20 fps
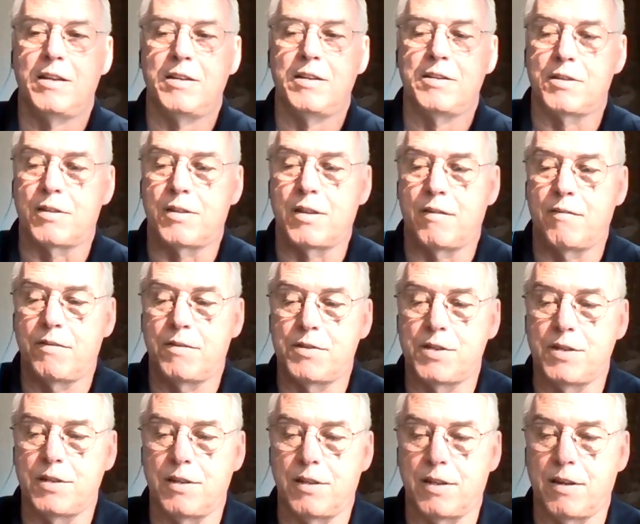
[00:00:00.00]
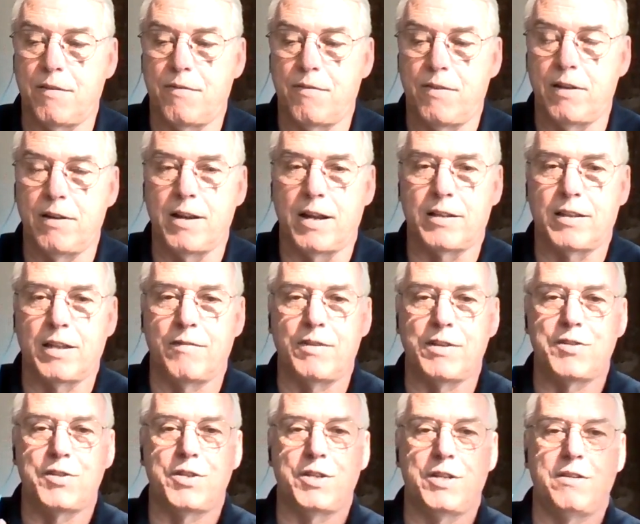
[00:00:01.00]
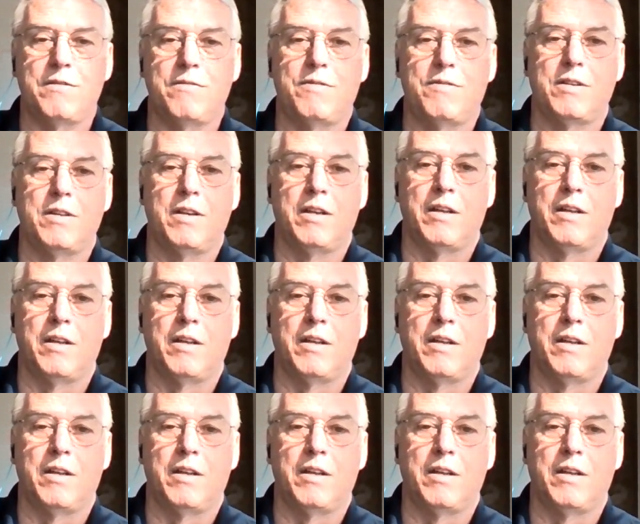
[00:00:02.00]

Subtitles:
So they feel like they've achieved